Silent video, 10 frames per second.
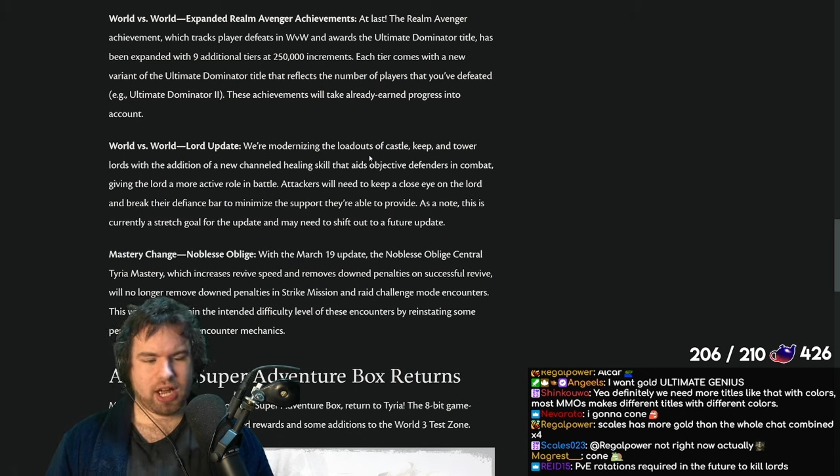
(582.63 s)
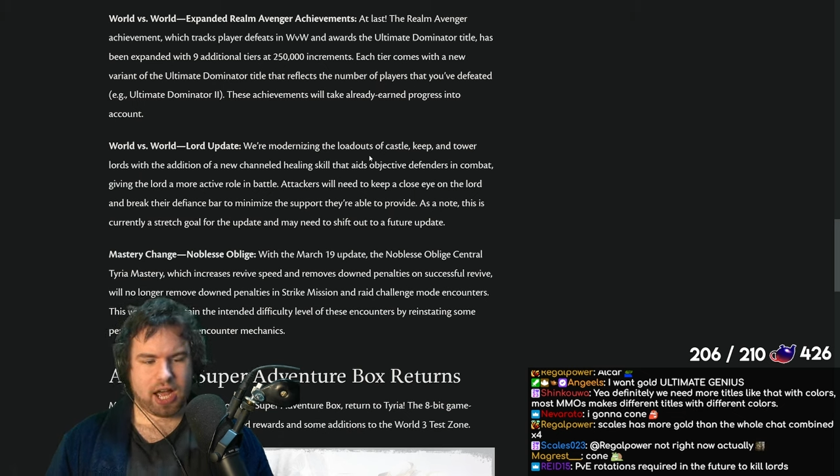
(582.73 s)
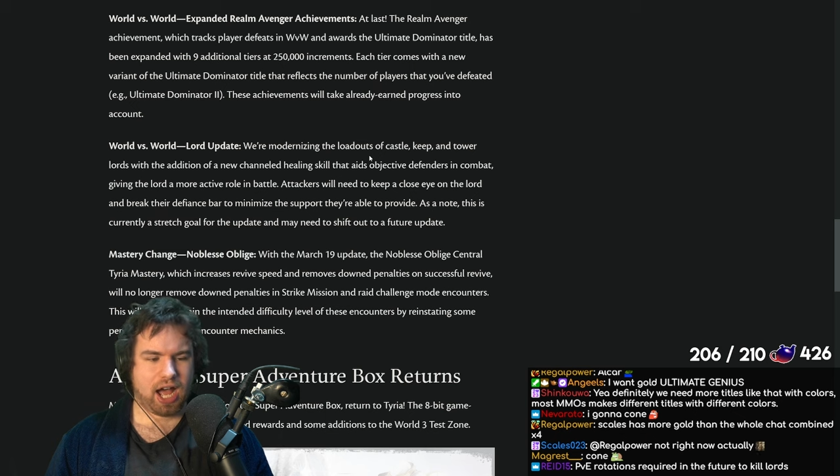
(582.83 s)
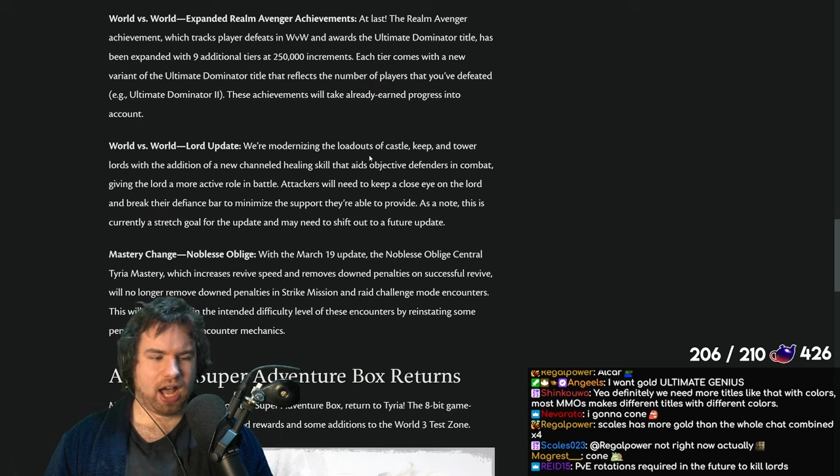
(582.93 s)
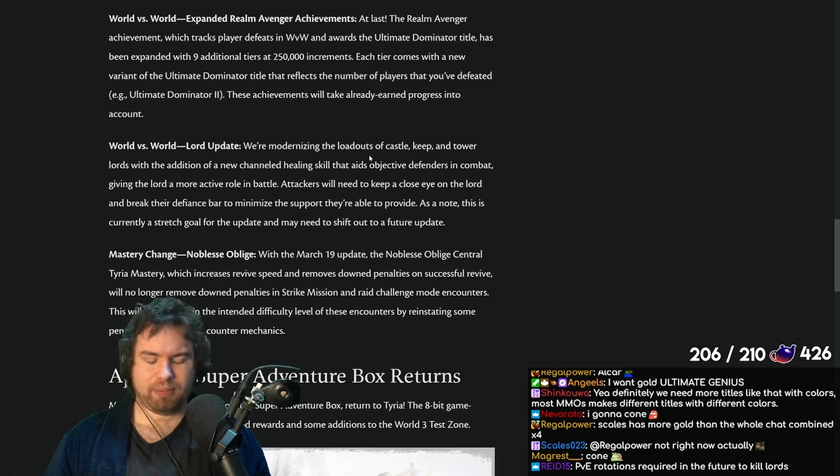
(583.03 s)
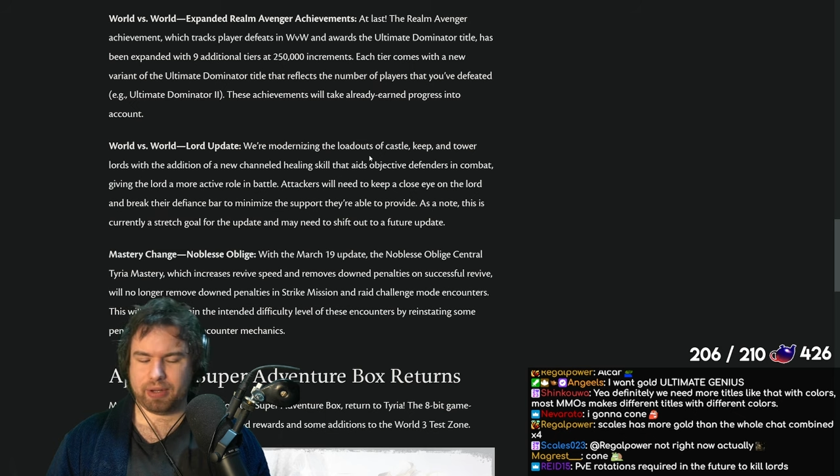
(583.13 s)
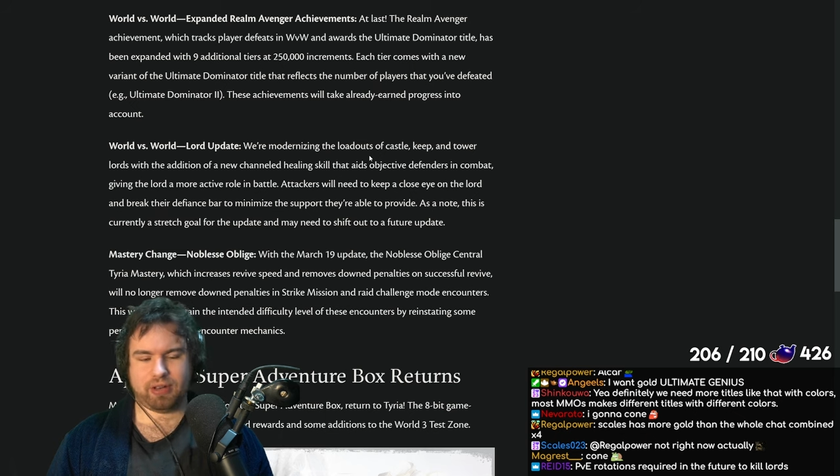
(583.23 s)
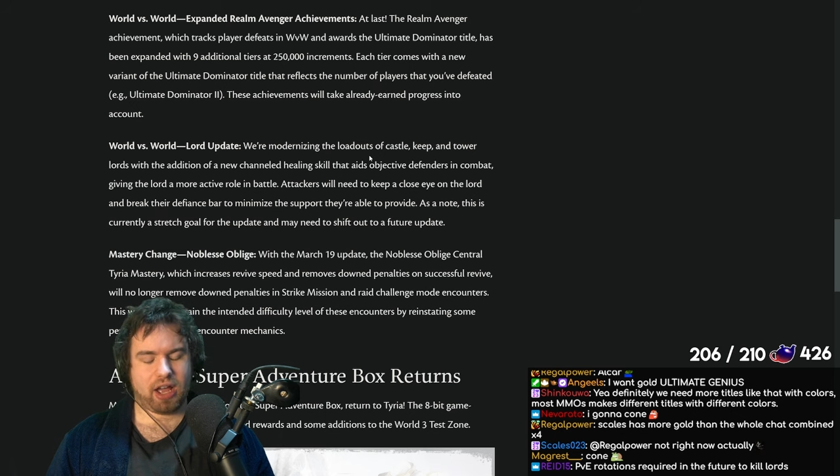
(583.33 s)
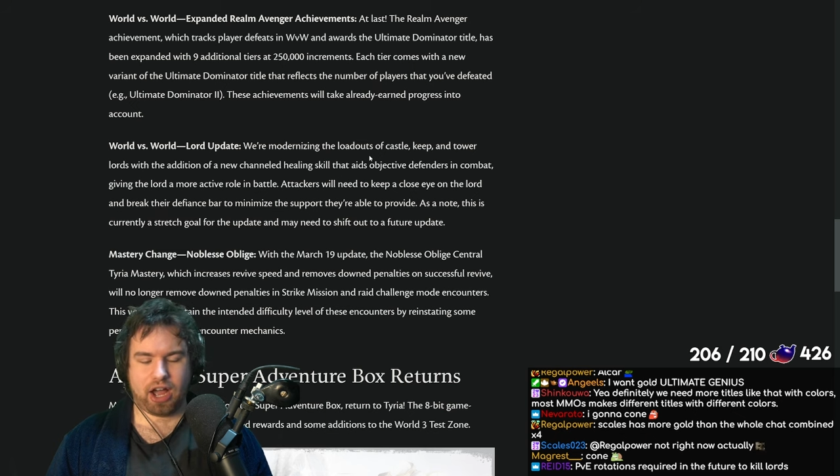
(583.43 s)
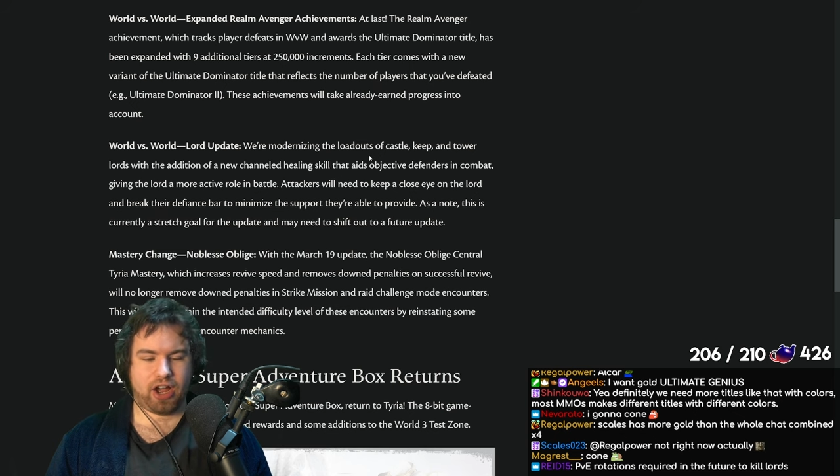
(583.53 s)
Uh, but
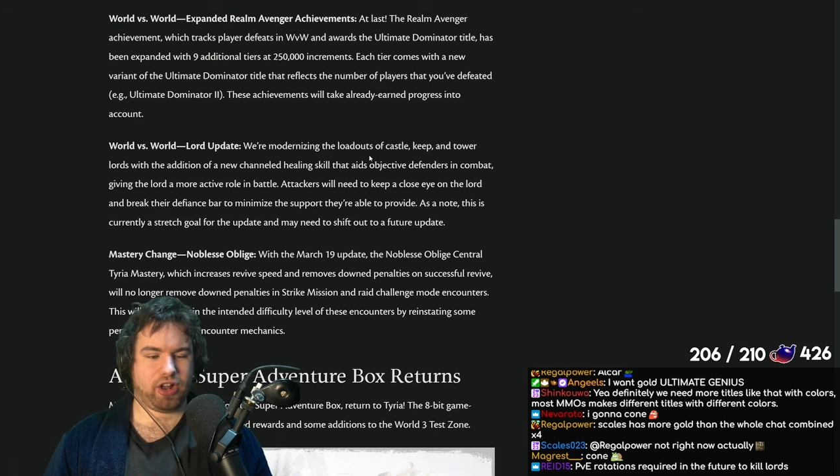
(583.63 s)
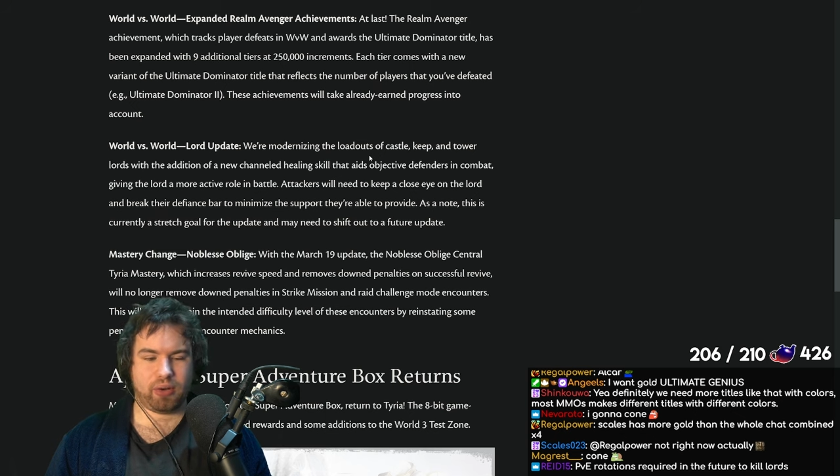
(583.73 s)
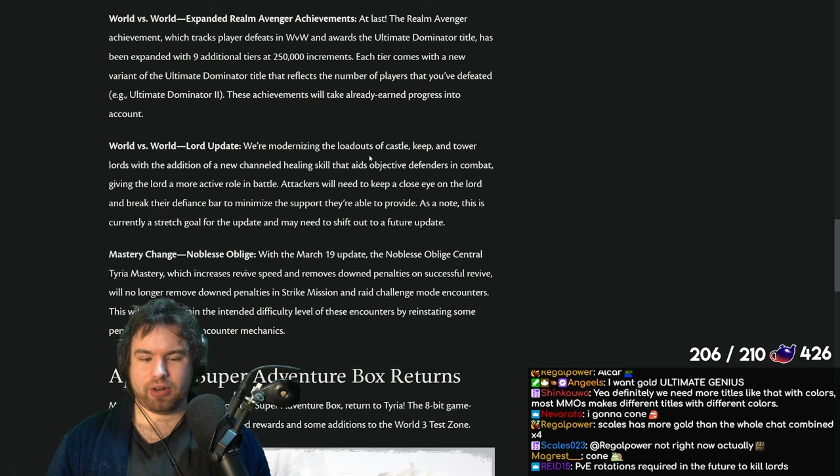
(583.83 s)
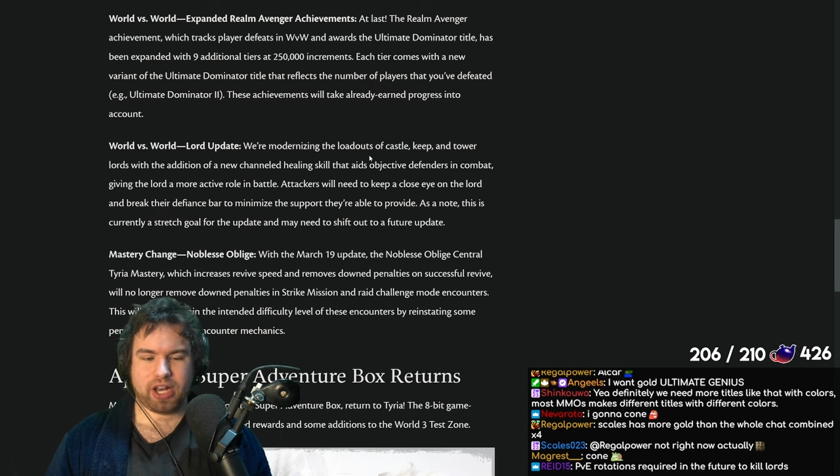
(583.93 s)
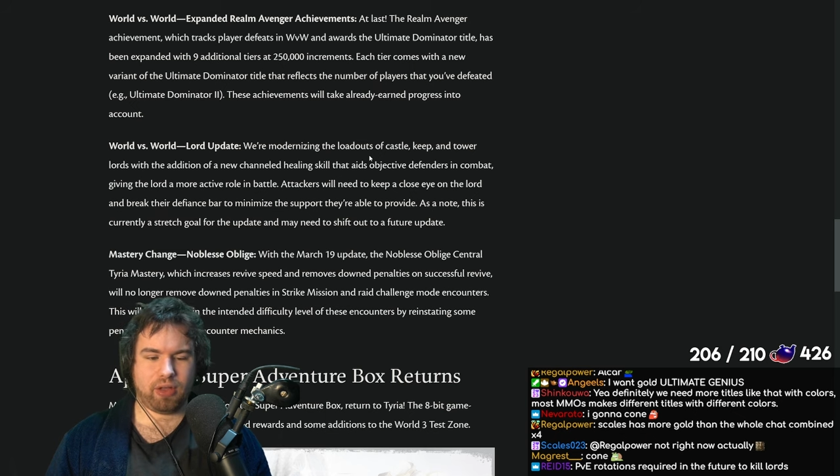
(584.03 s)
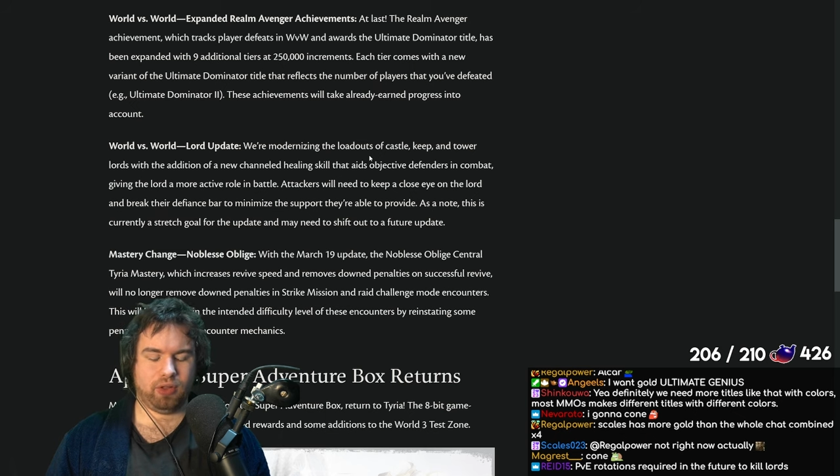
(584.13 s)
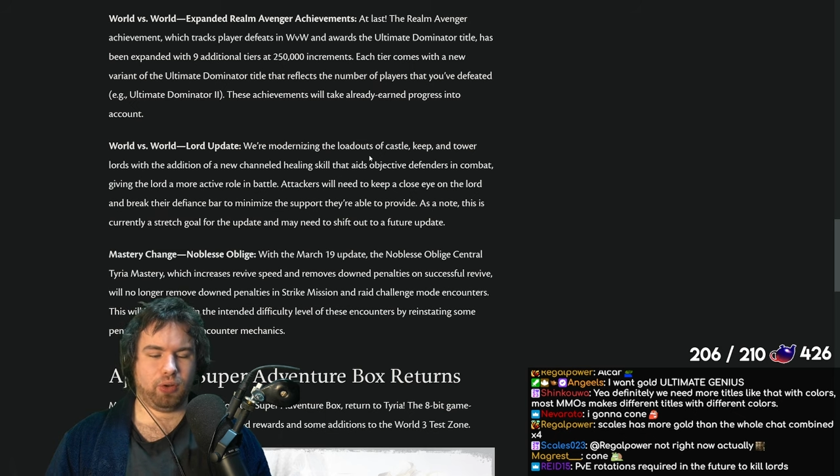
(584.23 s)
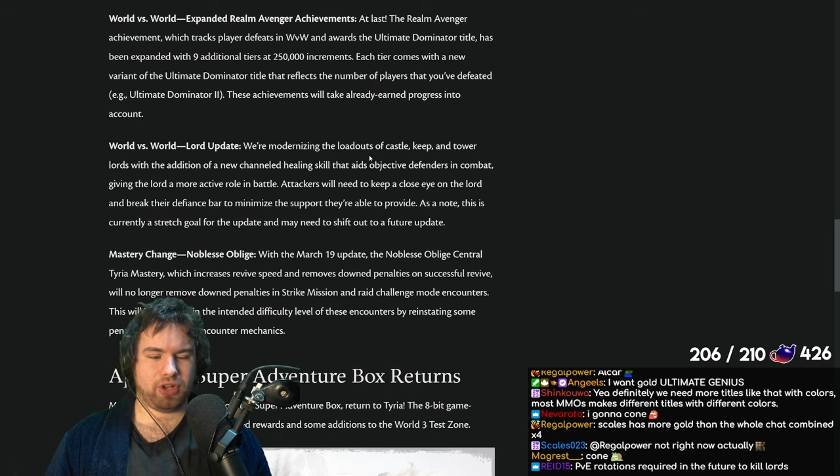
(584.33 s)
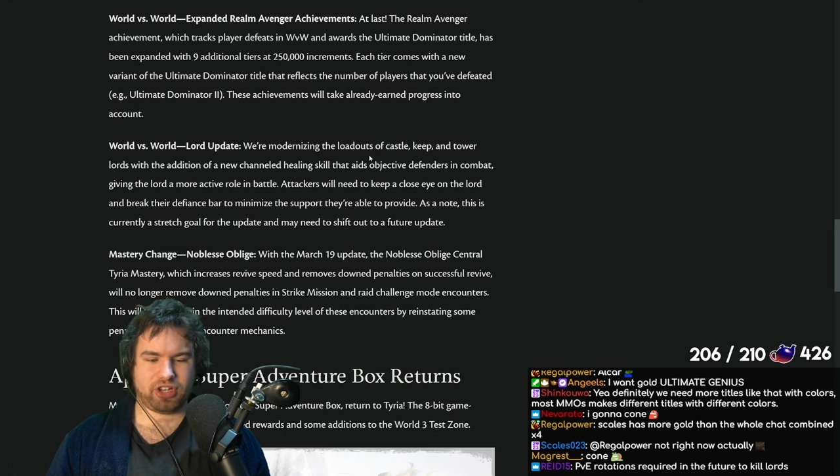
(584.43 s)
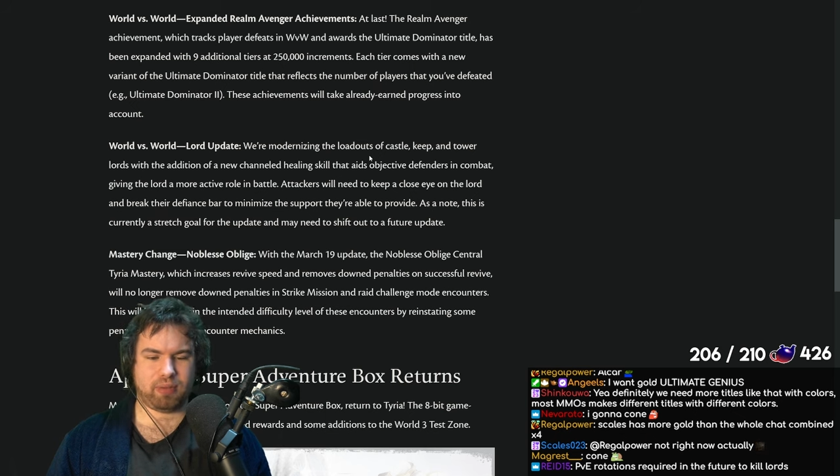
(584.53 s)
I don't know. Now the Lord is going